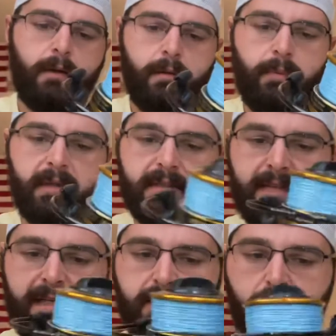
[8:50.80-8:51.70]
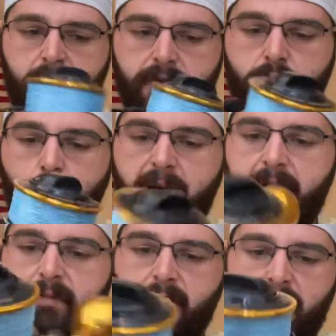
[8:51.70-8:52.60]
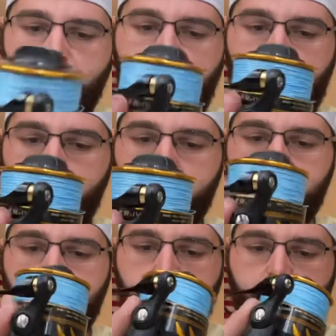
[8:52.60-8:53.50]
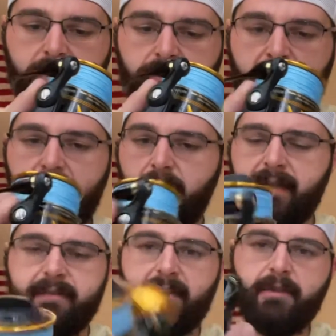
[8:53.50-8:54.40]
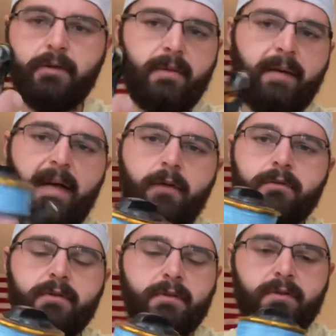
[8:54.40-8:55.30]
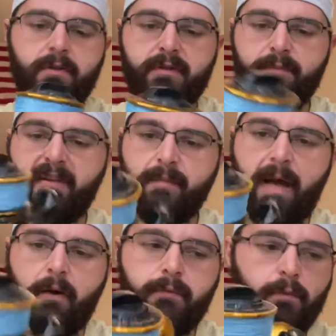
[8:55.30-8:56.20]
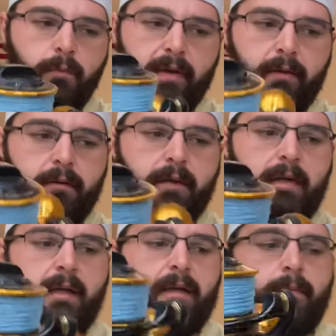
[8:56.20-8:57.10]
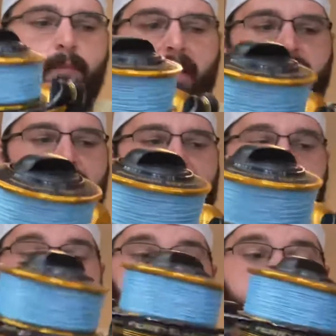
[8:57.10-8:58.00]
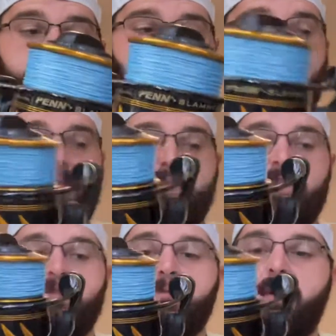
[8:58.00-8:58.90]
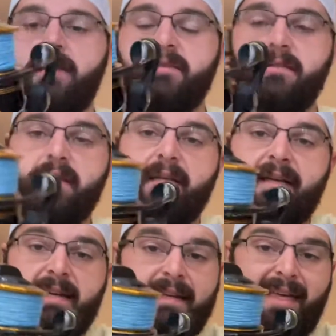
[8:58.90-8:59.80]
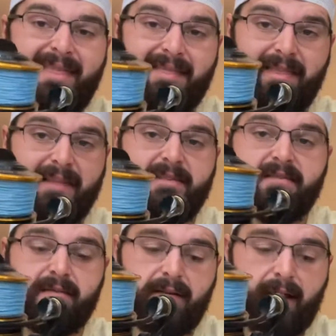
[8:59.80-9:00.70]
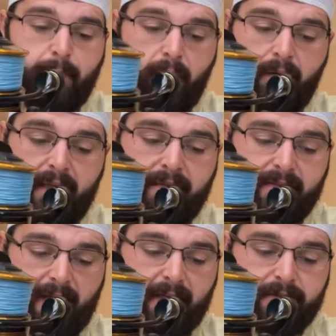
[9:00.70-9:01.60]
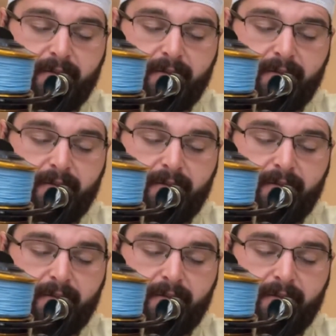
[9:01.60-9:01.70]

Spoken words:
but this has a lot of torque on it, a lot of power. The drag on here is like 30 pounds, so it's a very powerful reel. But as far as competition wise, this I believe is actually